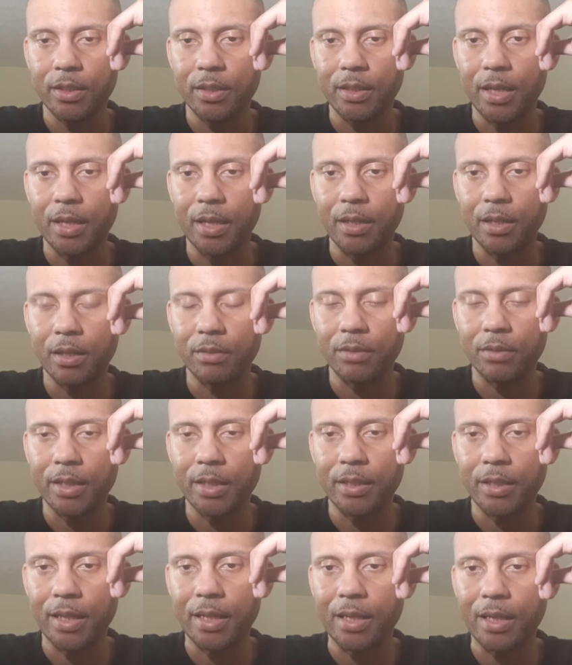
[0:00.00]
They
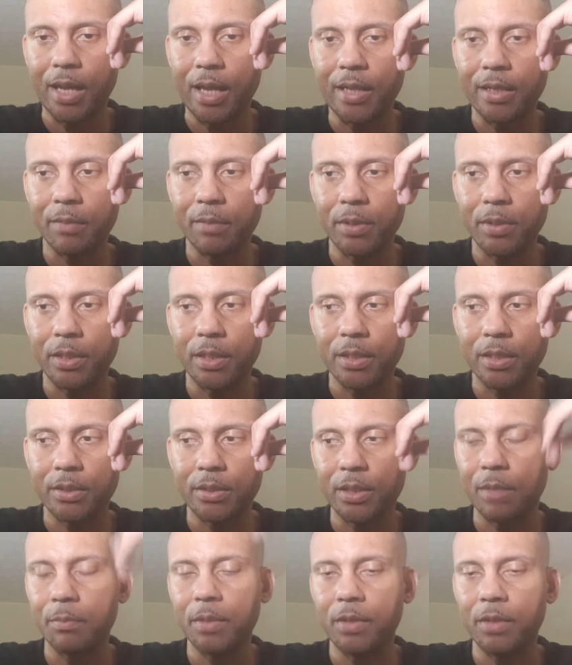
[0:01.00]
like it because
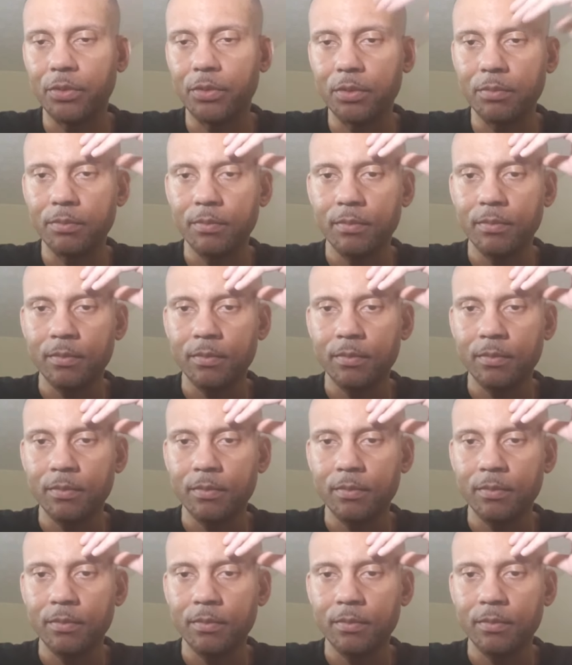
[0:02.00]
some of them